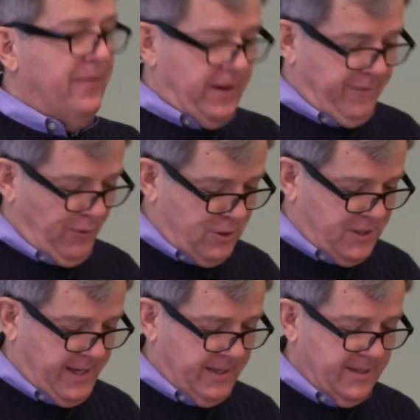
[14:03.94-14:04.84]
and then
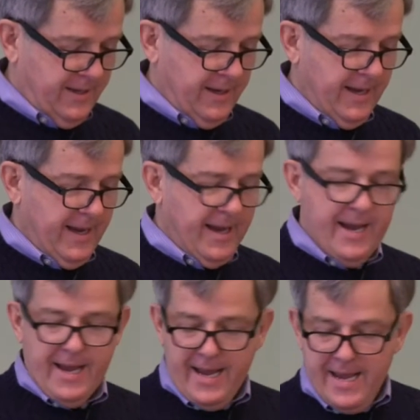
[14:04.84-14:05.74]
first things.
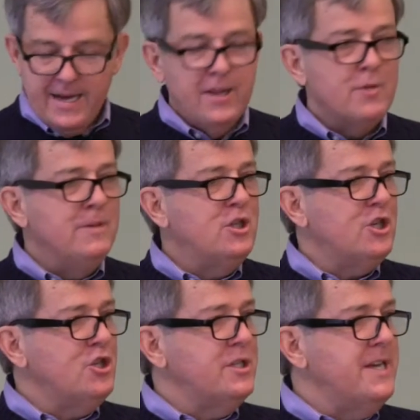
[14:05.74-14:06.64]
In The
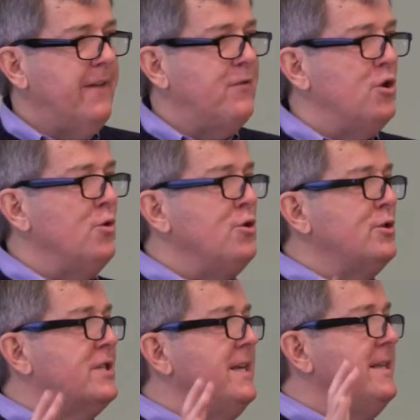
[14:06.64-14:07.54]
Magician's Nephew, you
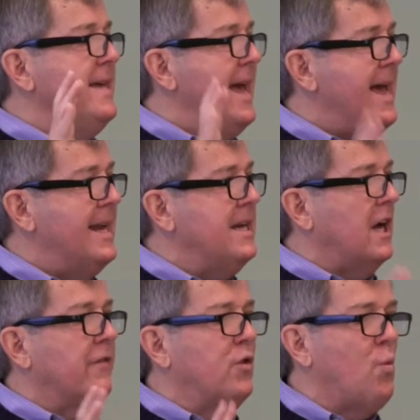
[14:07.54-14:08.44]
see the end
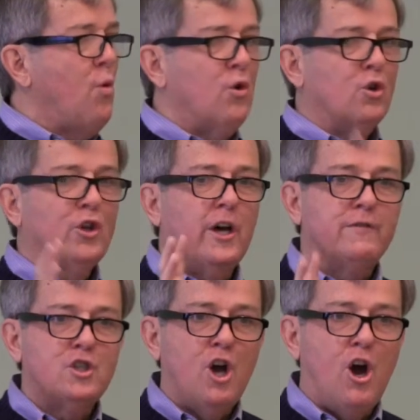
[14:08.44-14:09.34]
of the world
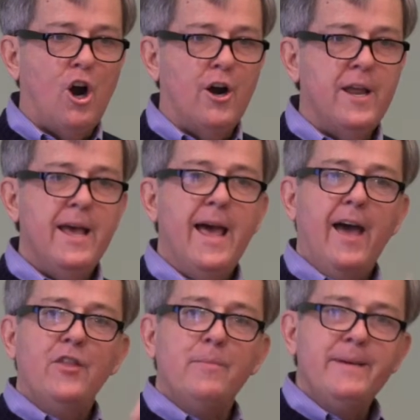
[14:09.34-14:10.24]
of Charn
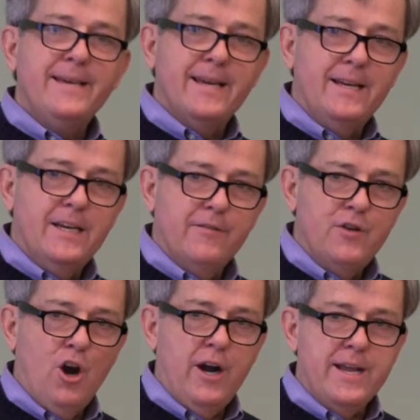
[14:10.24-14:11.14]
and the beginning of
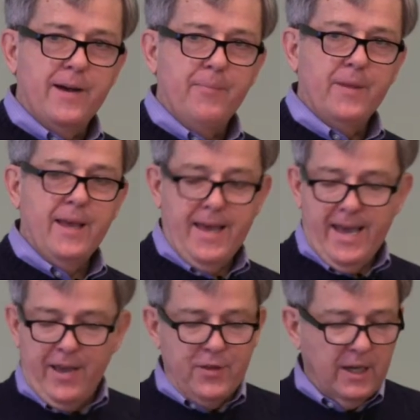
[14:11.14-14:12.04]
Narnia.
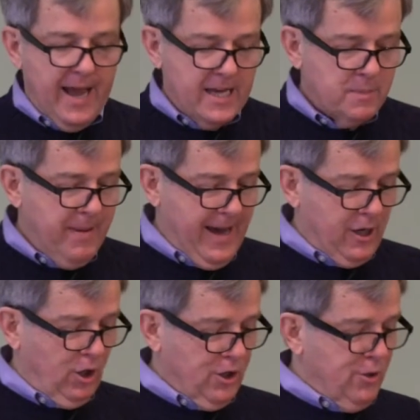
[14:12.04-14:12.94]
In the last
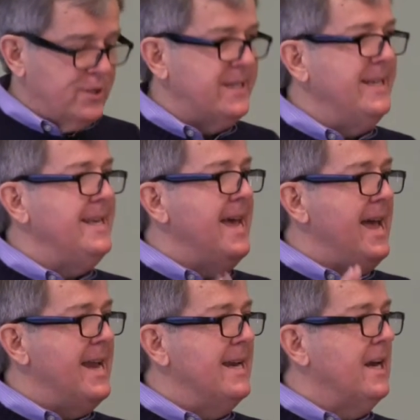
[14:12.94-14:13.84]
battle, you see the
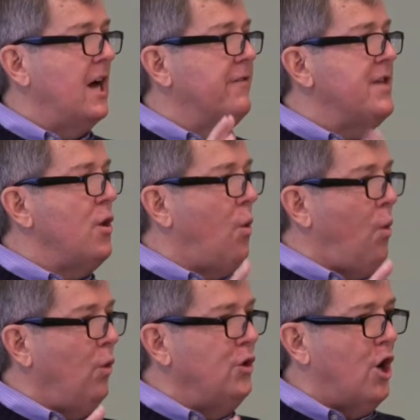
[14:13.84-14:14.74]
end of the
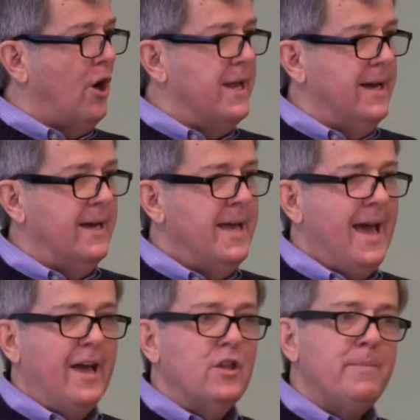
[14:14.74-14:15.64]
old Narnia
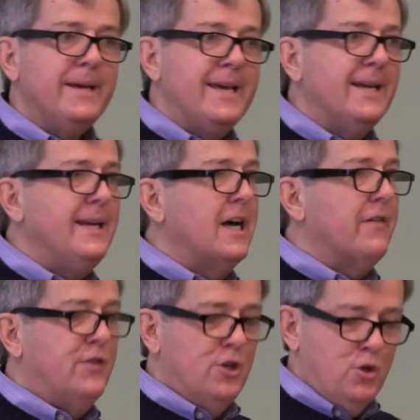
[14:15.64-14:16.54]
and the beginning
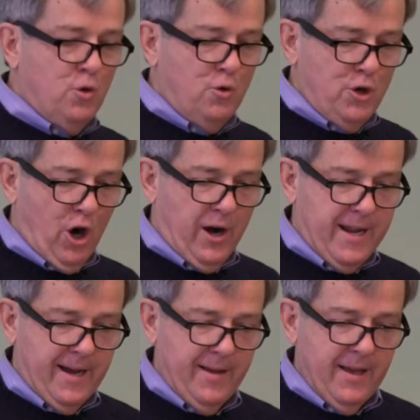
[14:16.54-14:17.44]
of the new
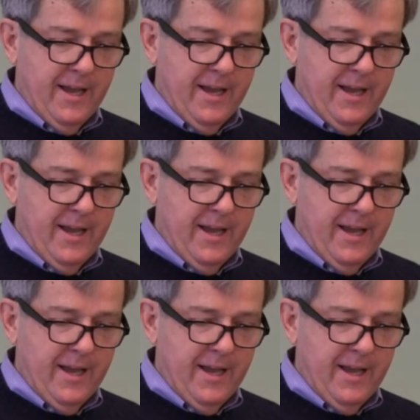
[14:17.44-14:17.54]
Narnia.